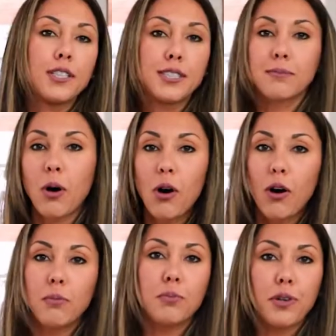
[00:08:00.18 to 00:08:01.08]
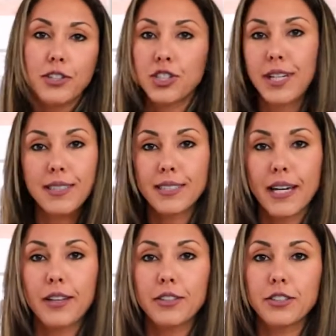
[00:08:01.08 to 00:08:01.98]
small brunch
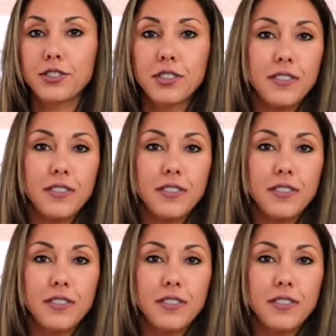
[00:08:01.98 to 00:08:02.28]
get-togethers or